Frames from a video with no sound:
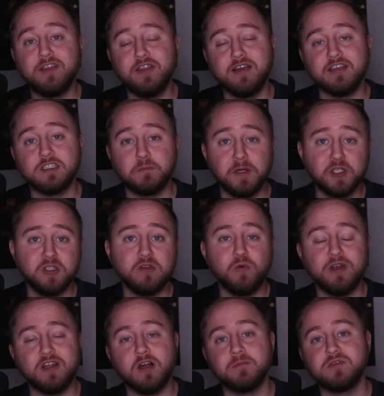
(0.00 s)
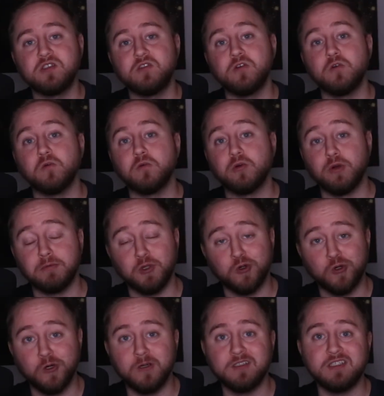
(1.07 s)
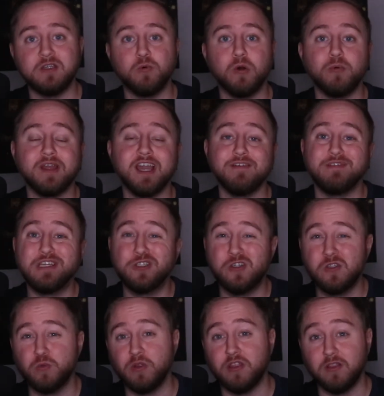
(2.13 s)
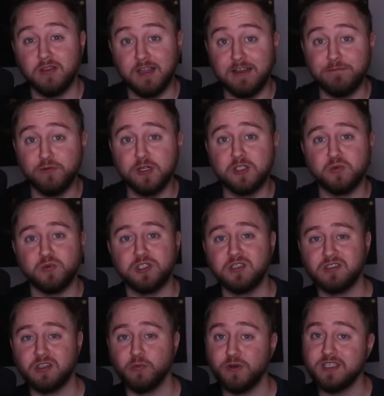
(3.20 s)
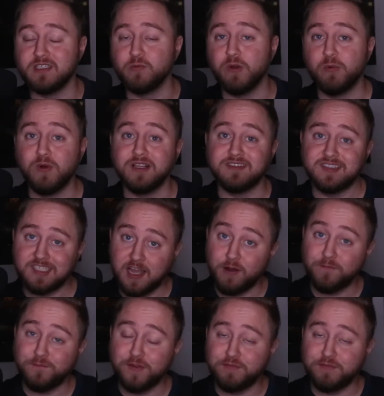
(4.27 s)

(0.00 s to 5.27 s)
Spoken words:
I think especially when it comes to cryptocurrency where we have issues with leverage, which is the reason we went down